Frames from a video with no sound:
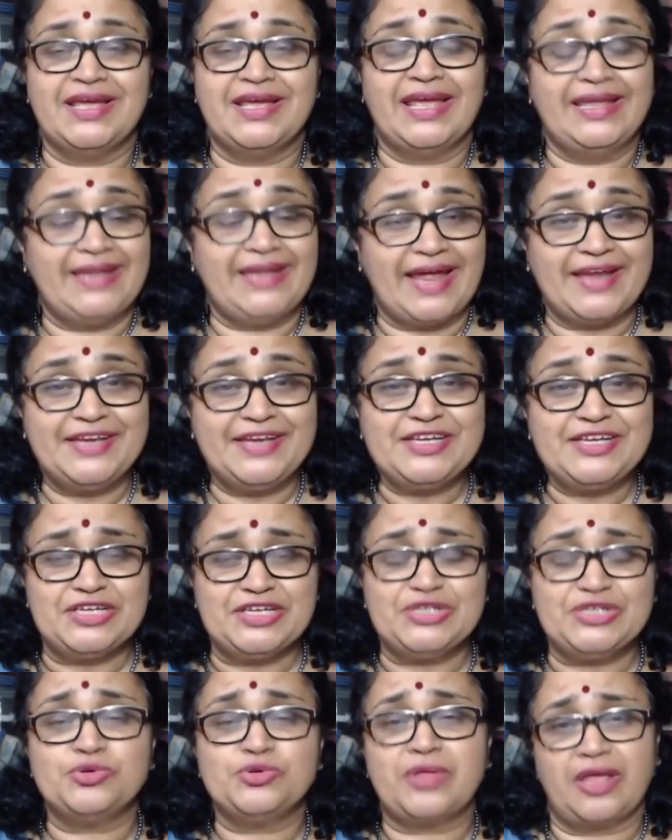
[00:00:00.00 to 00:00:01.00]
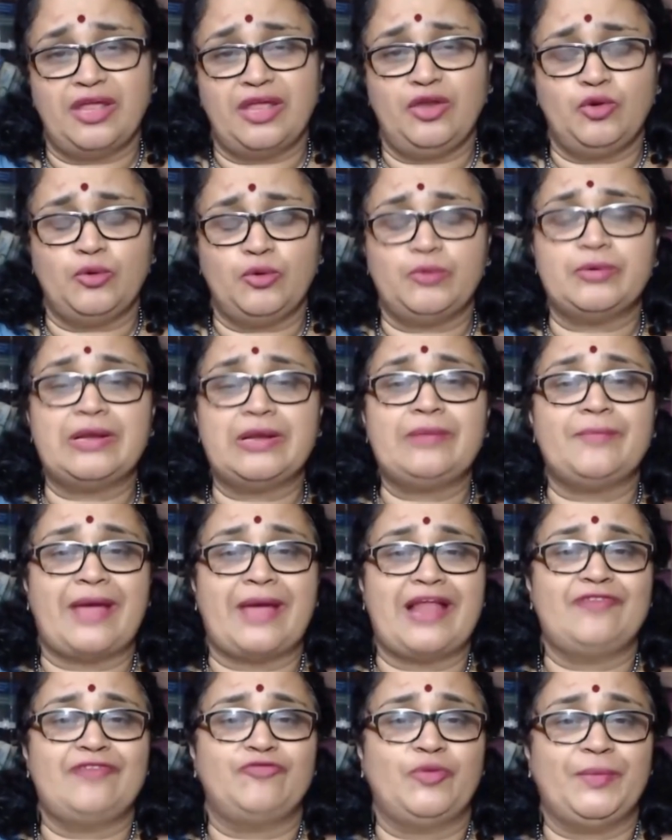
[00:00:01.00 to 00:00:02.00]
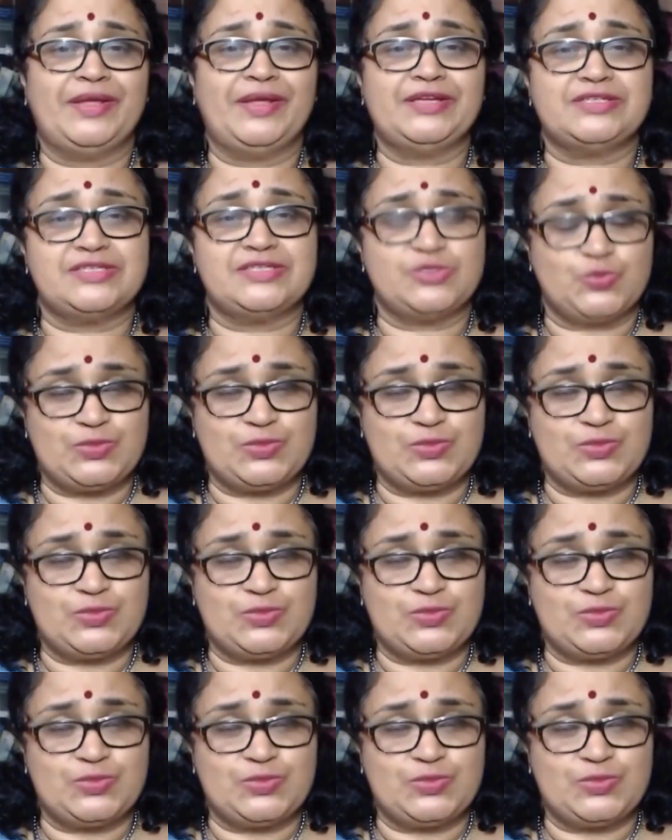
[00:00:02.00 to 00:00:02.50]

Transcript: In addition to the individual malformations